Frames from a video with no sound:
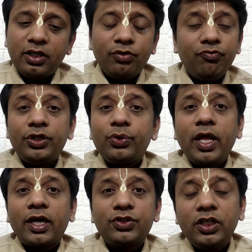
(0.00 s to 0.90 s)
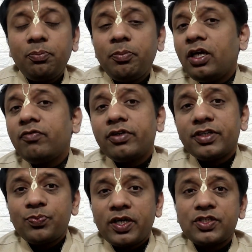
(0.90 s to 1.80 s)
we should actually pay our
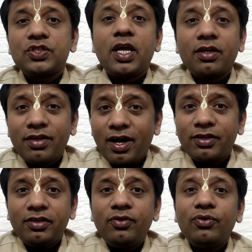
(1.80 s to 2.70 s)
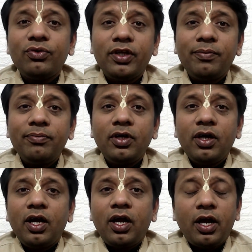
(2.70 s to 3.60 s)
respects and gratitude to them
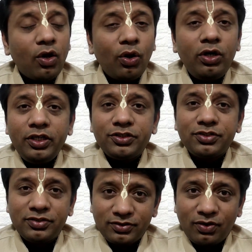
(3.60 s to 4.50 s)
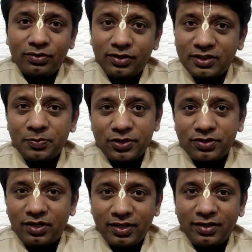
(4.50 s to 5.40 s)
and all teachers on this special
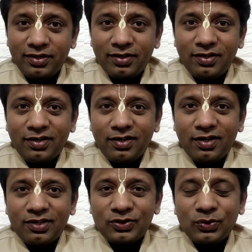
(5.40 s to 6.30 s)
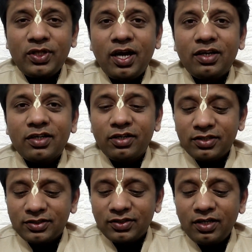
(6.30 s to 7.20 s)
day, so that it
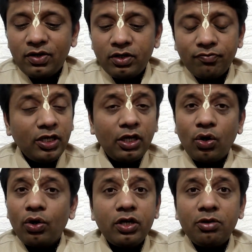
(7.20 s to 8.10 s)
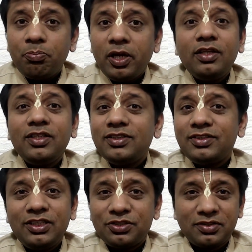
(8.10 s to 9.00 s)
is told that we cannot repay these
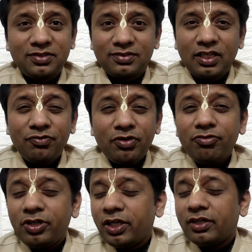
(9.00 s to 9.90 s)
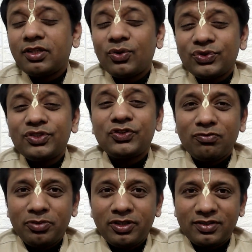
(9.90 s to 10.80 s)
teachers even if we take thousands of
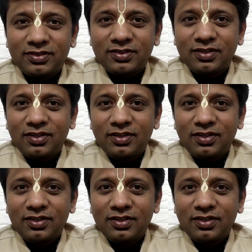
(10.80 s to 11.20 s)
births,